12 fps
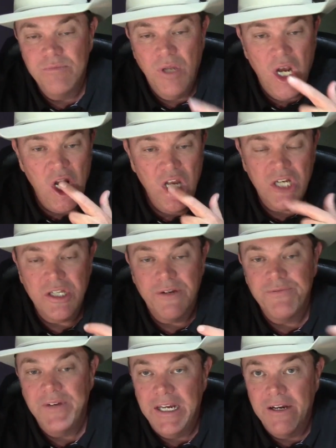licked their
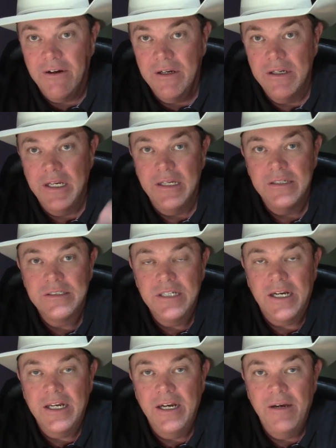finger and
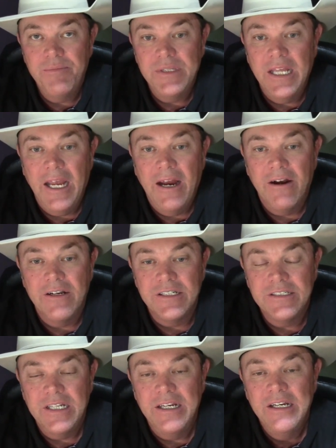stuck it up in the air to
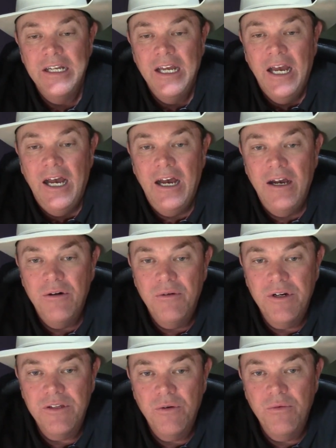see
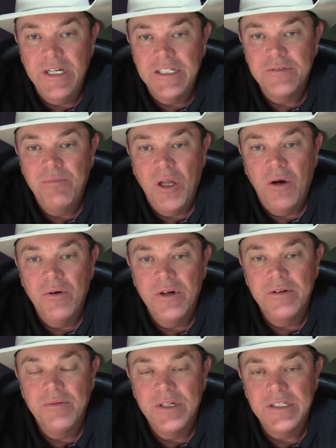where the wind's blowing
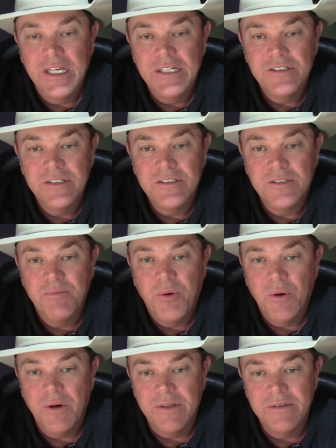and what they should
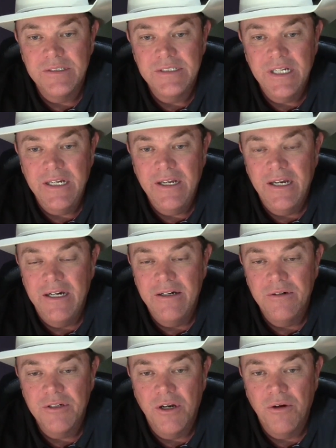support, and see
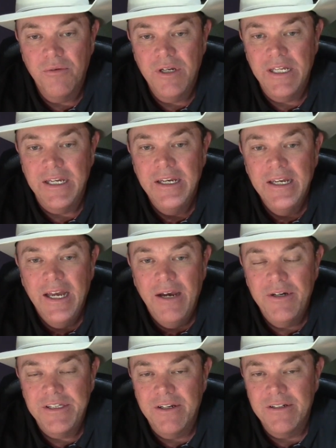really
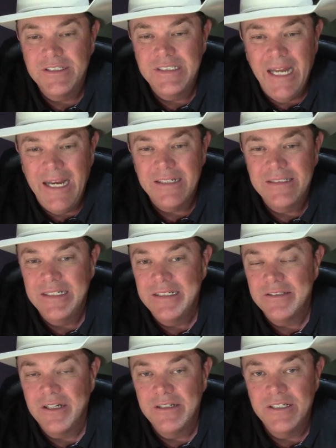what their stance
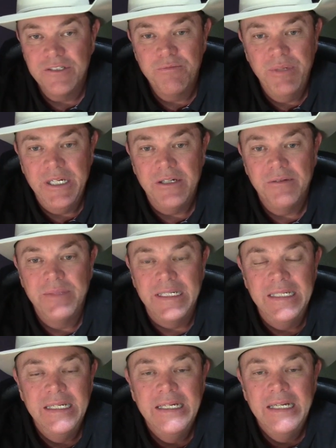is on this bill.
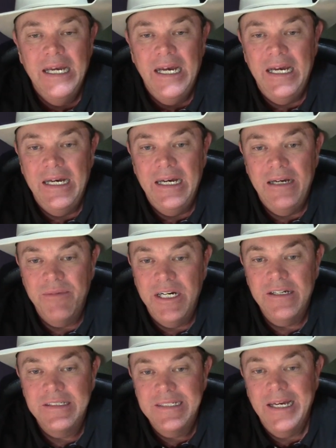But I'm
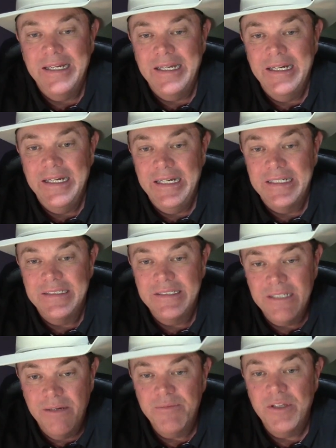here to tell you, it's
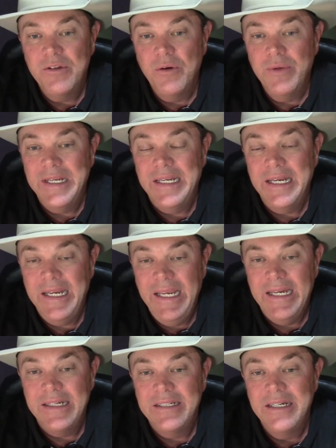something that we can
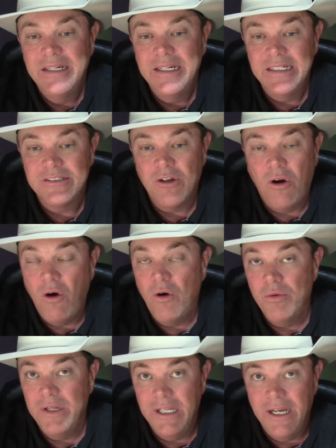get. It's
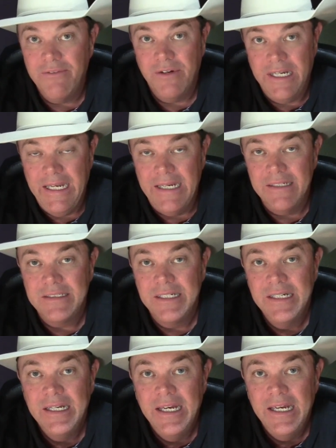all we'll ever get.
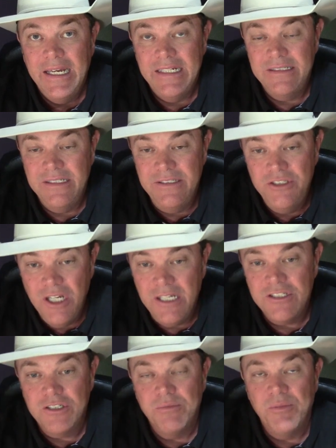It's
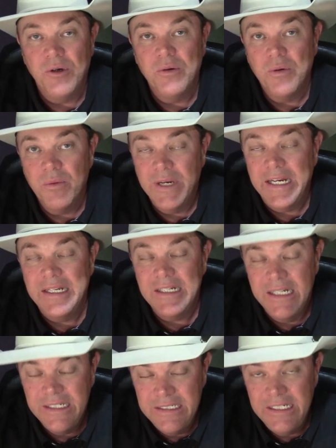adjustable, where we can
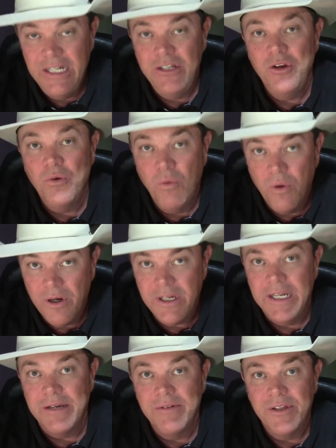continue
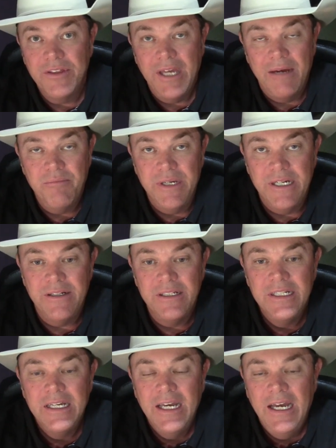working with that bill
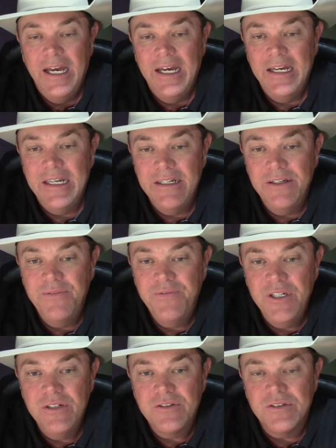in the
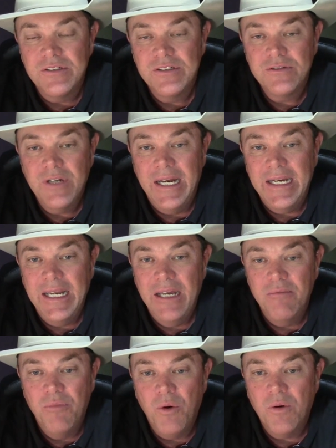future to try to
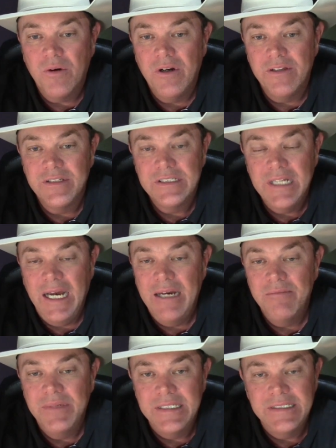get more all the
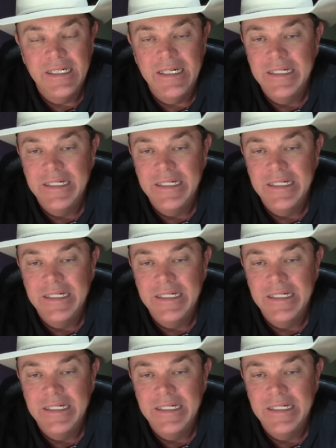time. But